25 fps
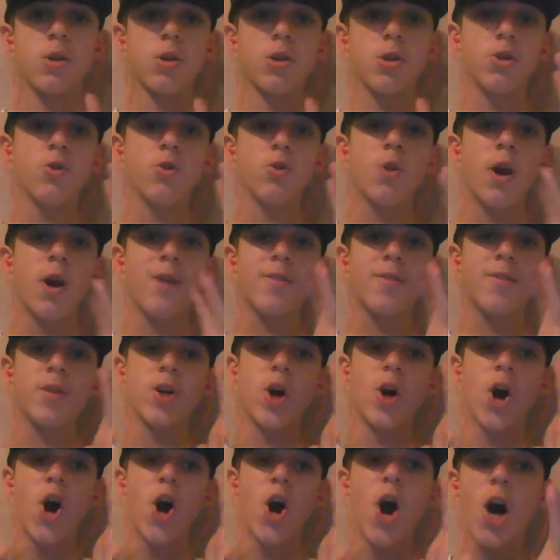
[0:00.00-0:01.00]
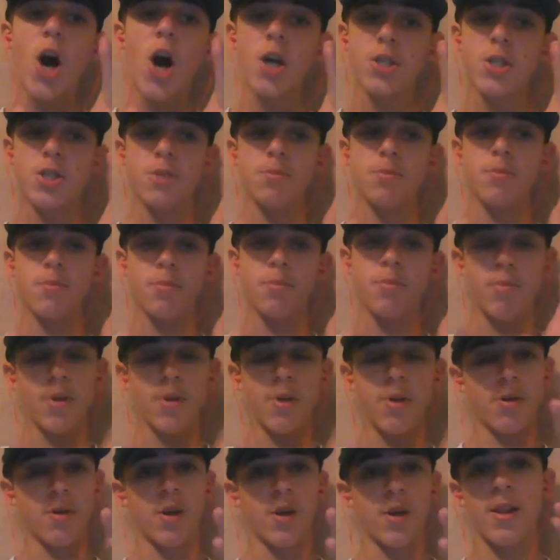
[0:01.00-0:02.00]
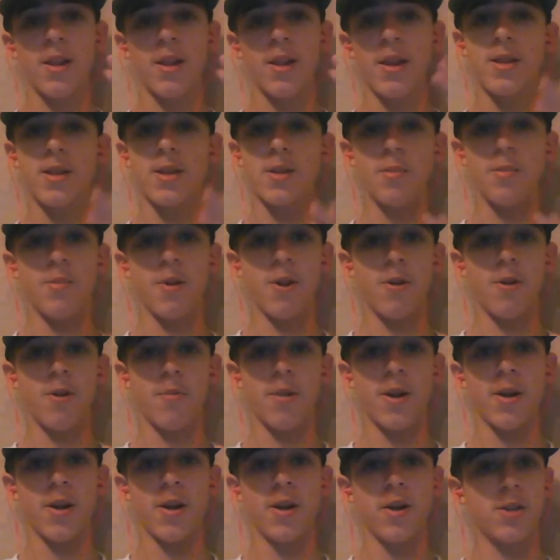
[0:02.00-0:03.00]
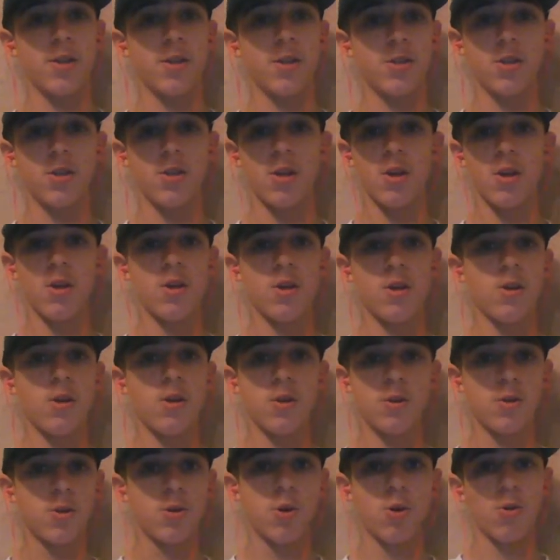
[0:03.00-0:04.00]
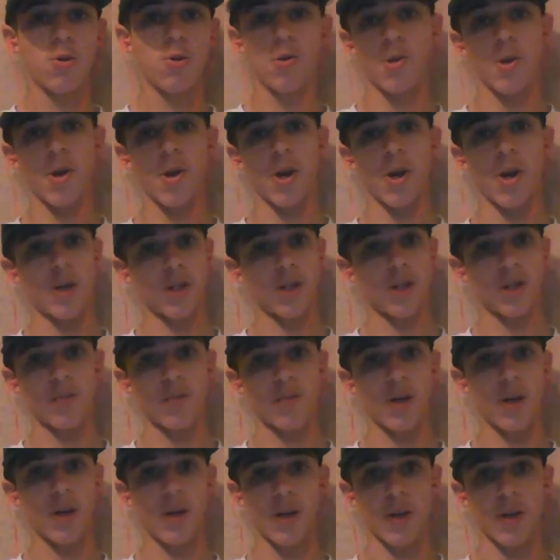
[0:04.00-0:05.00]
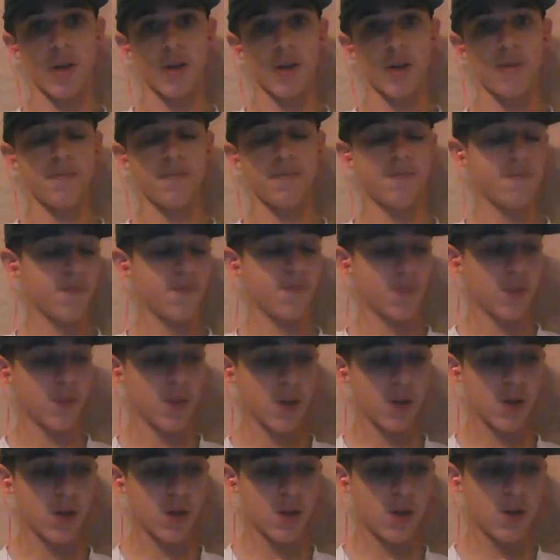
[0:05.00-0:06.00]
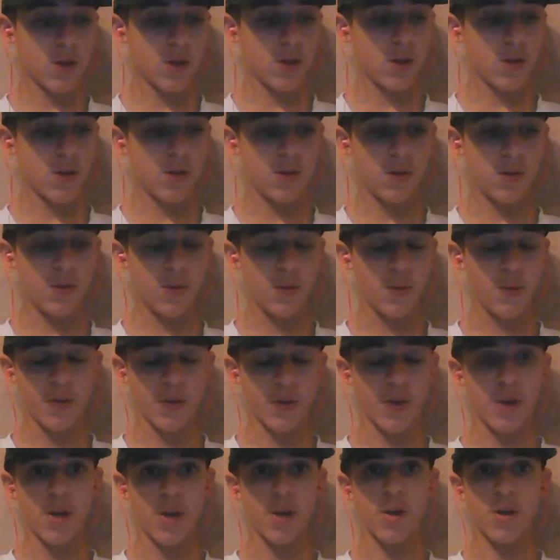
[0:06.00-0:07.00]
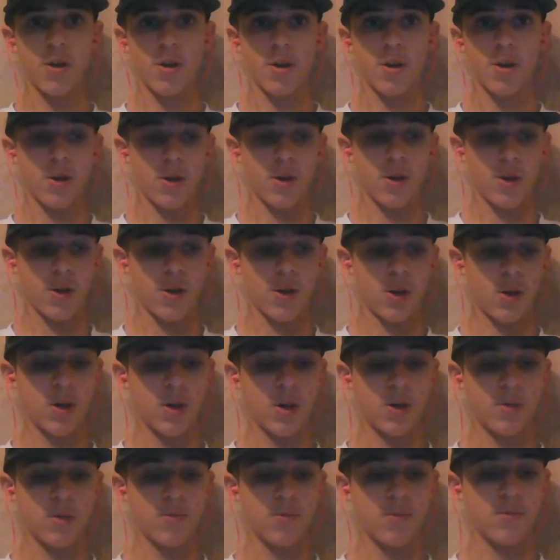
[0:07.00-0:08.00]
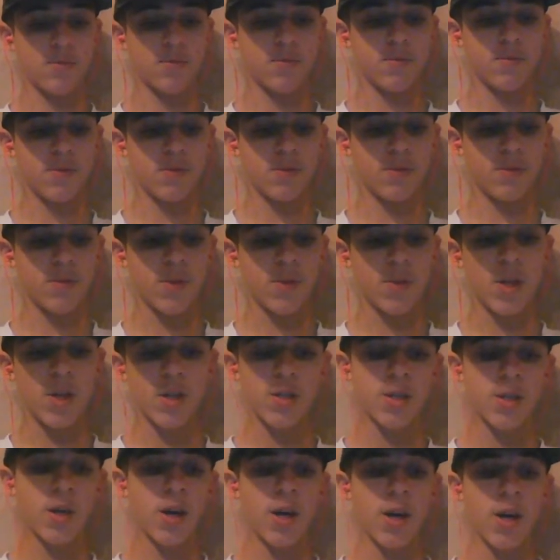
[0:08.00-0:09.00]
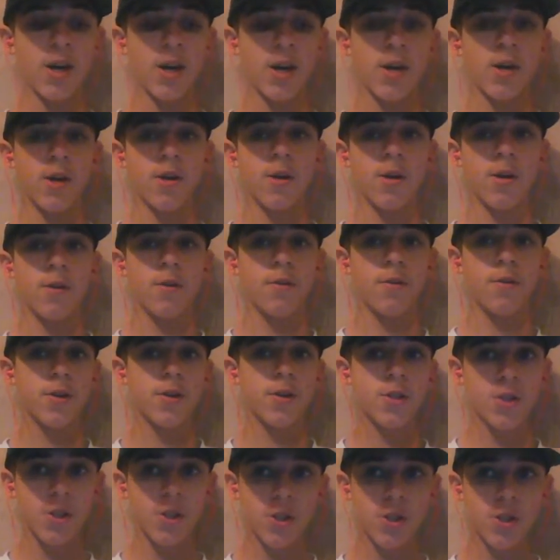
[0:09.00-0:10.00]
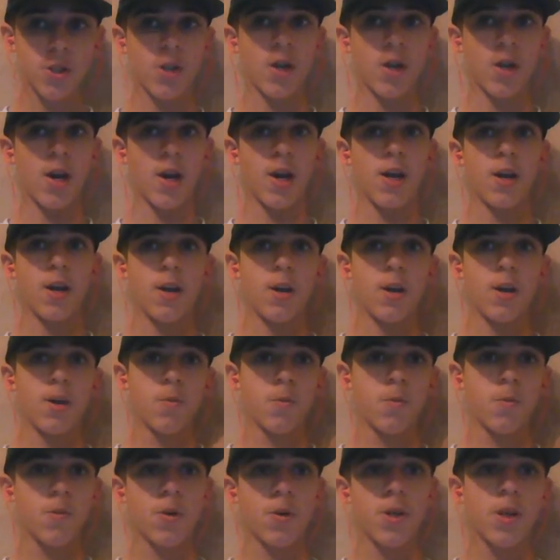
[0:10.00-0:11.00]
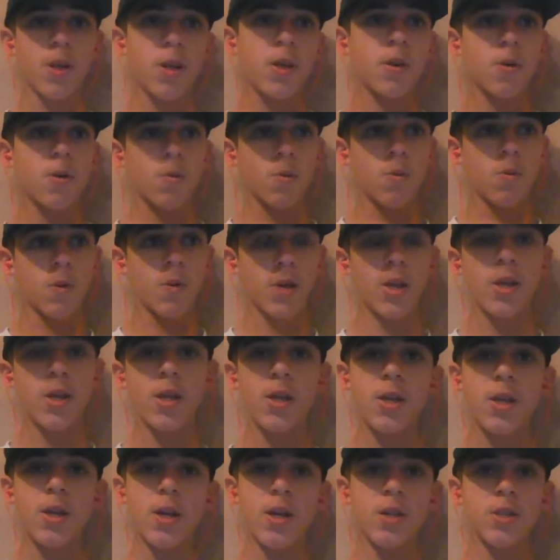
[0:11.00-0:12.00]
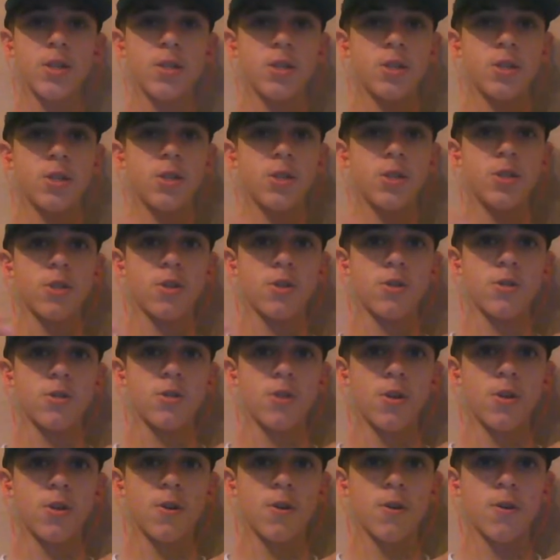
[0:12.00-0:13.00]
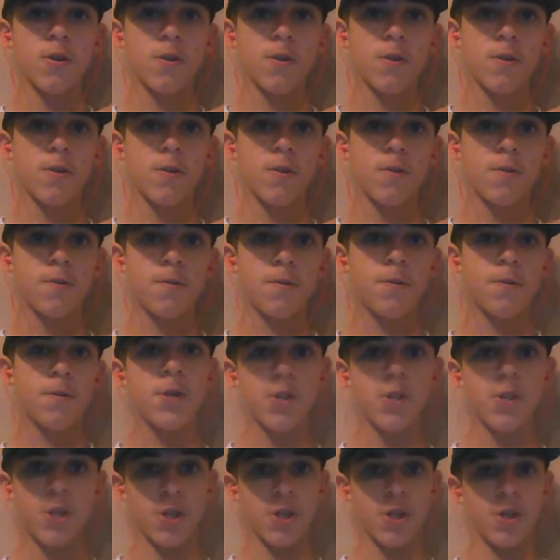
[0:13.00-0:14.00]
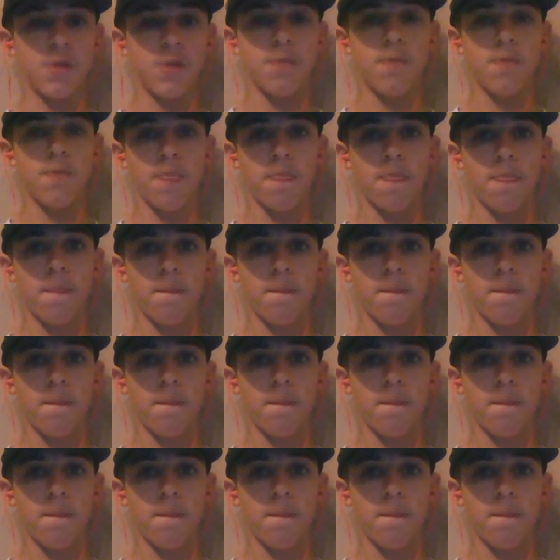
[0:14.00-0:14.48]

You have an awesome beard. I like the beard, man. It's totally awesome. I like it. Moving on. Nice guy. Fishes a lot. Really, what he does is he does fishing.